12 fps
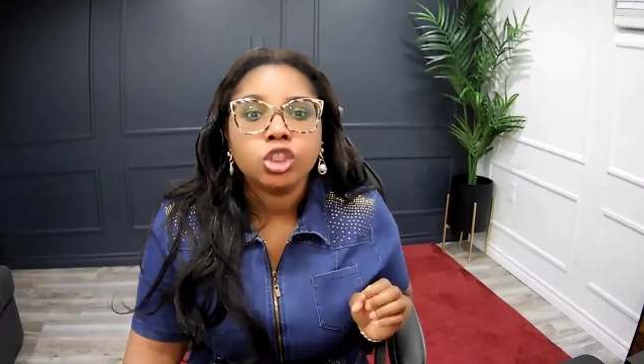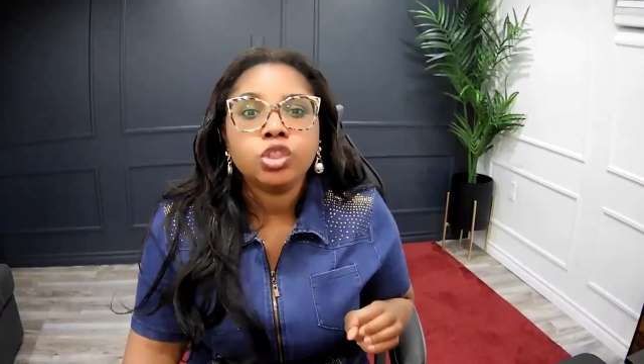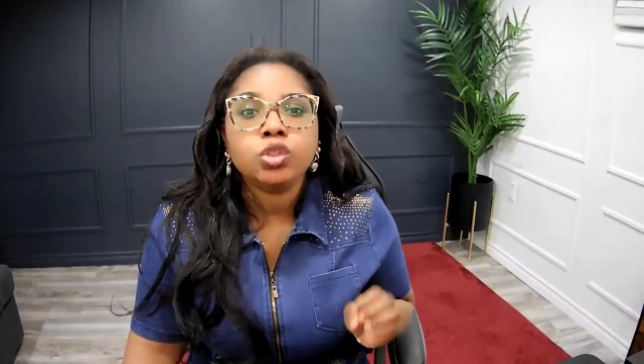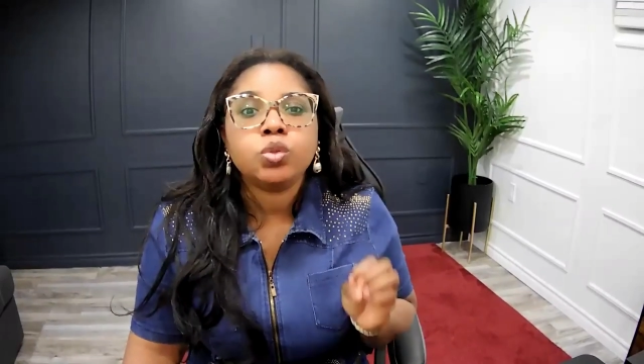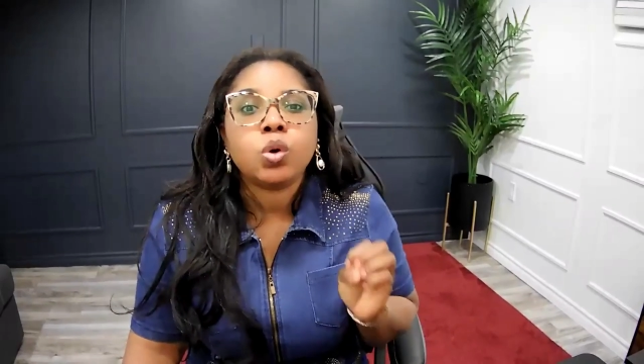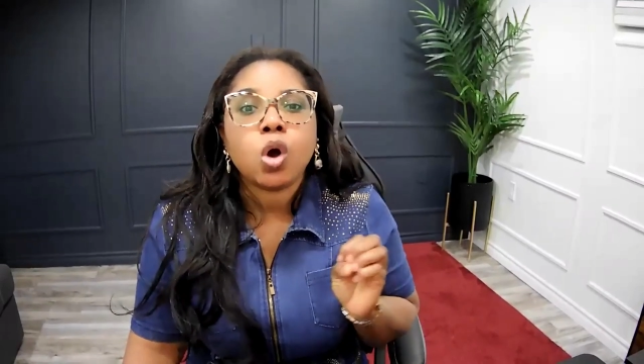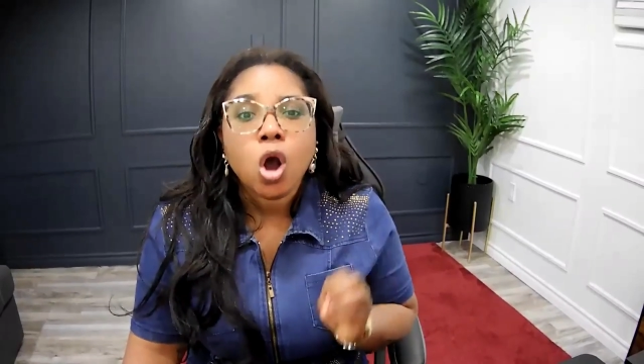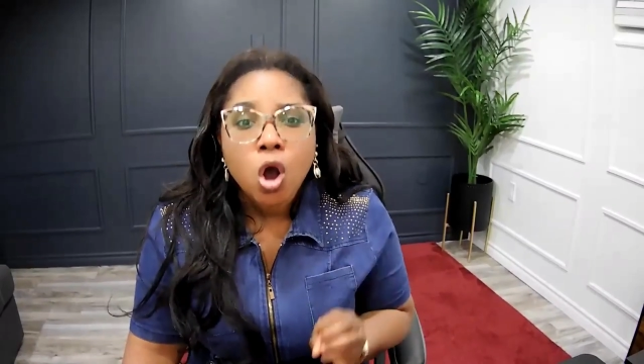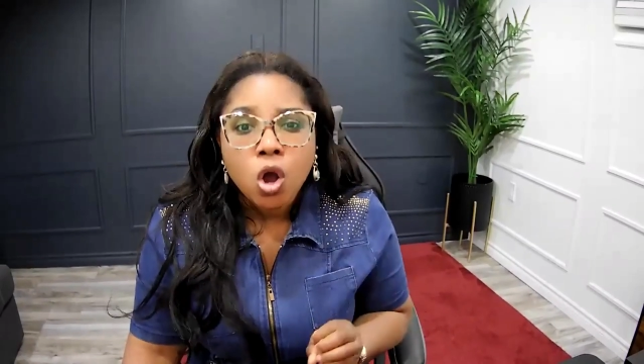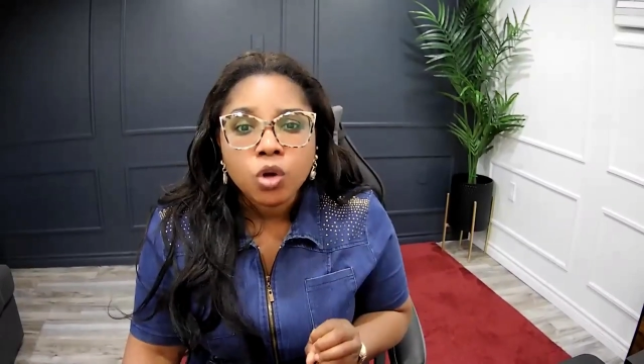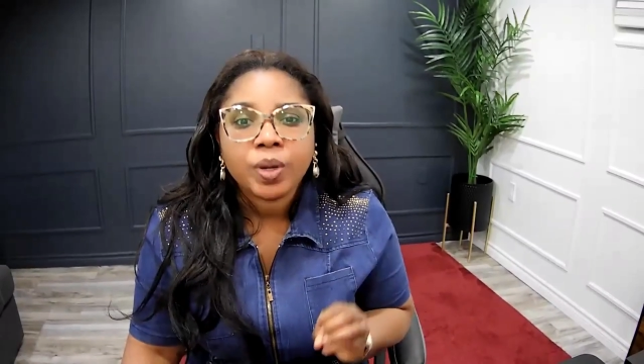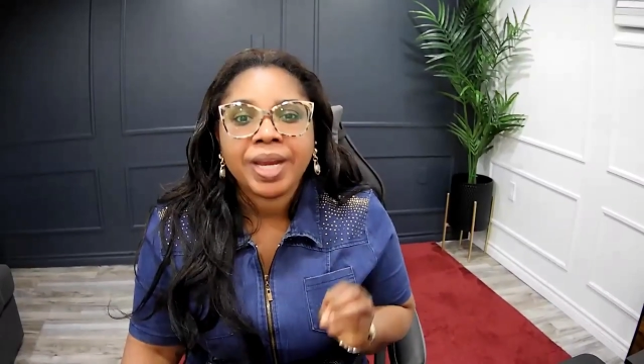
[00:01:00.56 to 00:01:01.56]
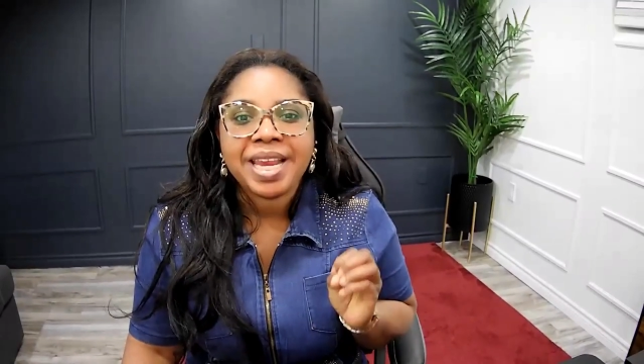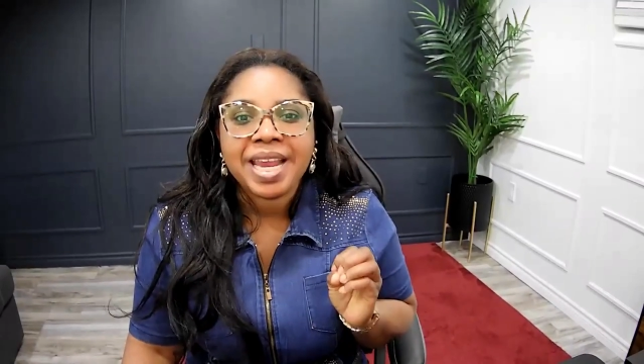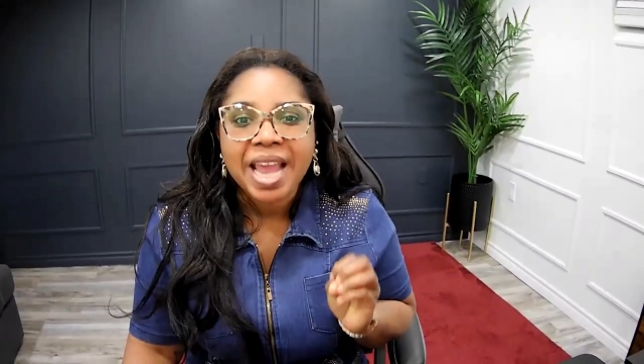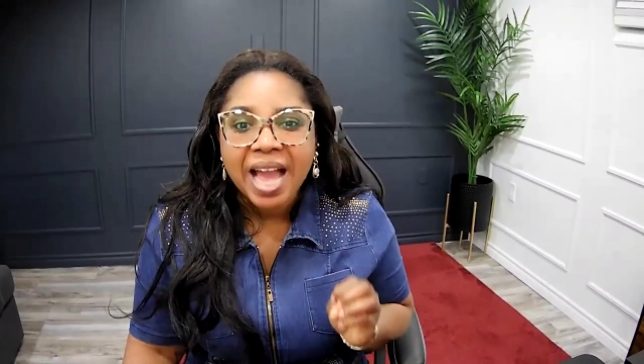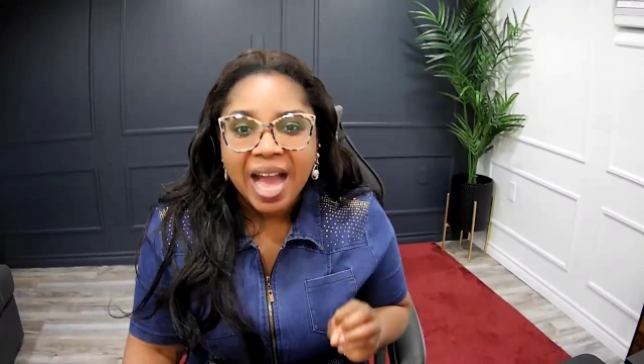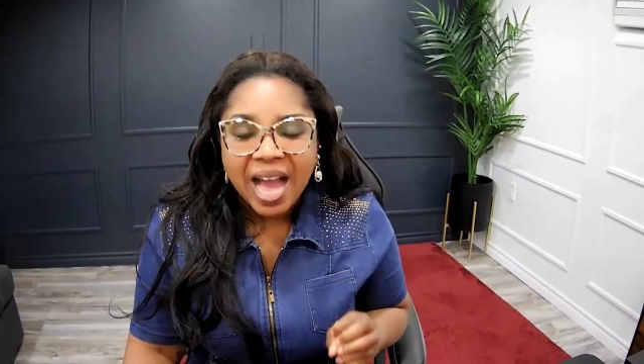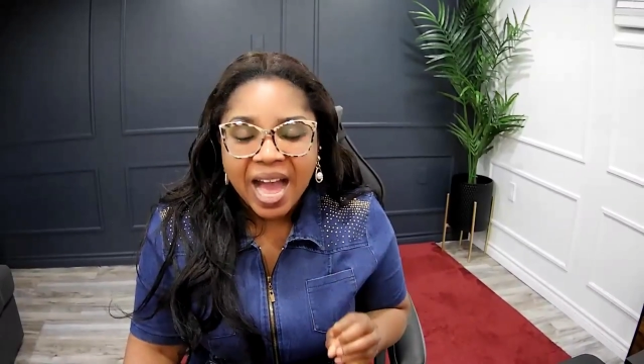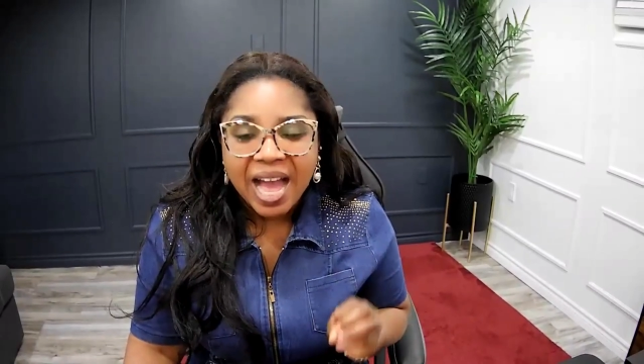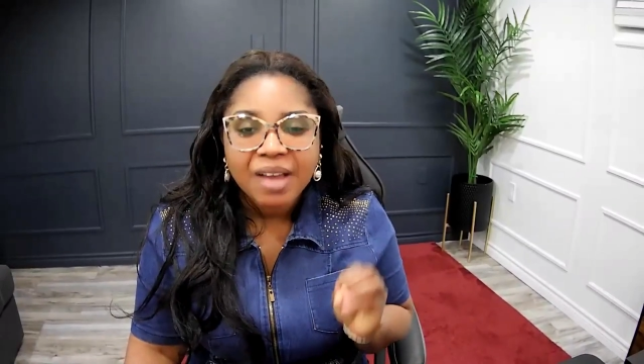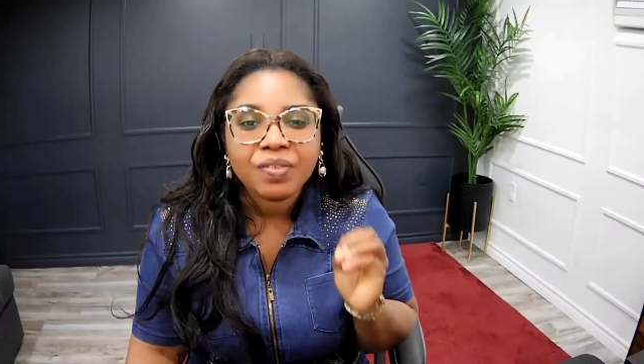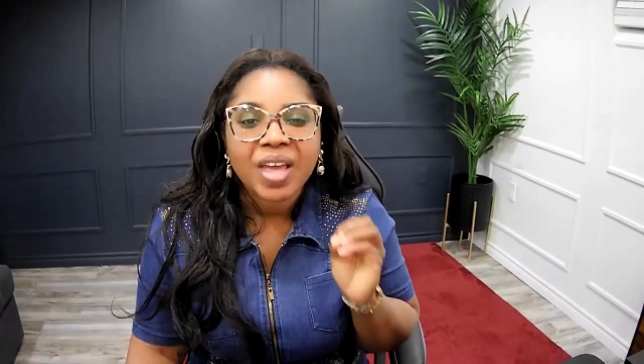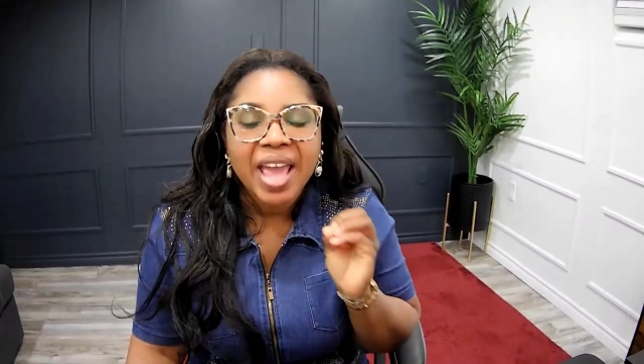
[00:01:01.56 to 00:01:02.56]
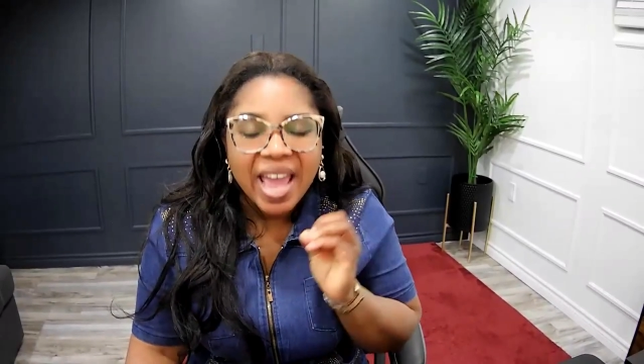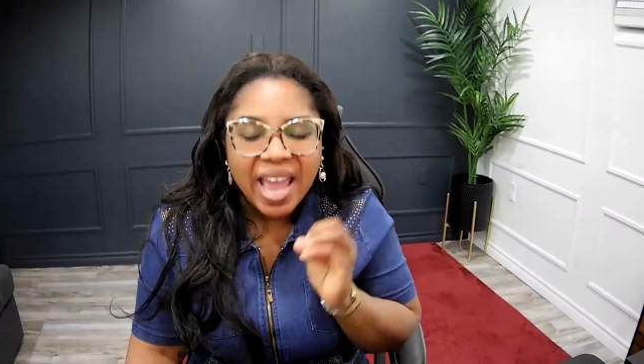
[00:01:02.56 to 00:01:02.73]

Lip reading: You already have